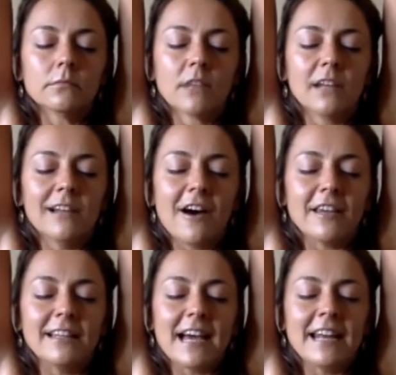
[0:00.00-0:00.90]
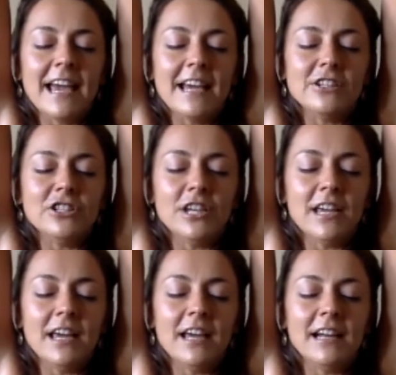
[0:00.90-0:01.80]
Locking that energy
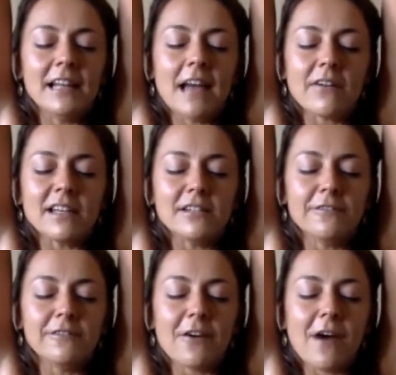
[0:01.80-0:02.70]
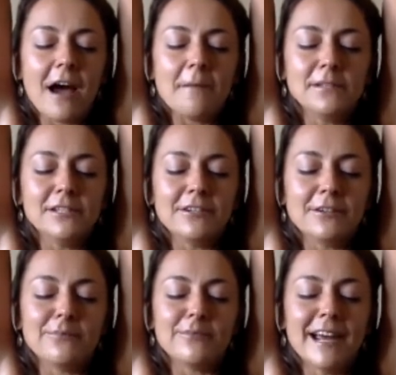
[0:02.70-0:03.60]
in, allowing it to flow up to
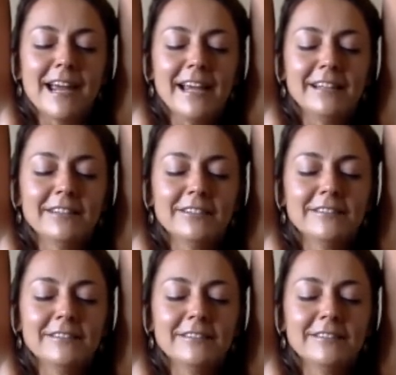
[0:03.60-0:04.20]
your brain.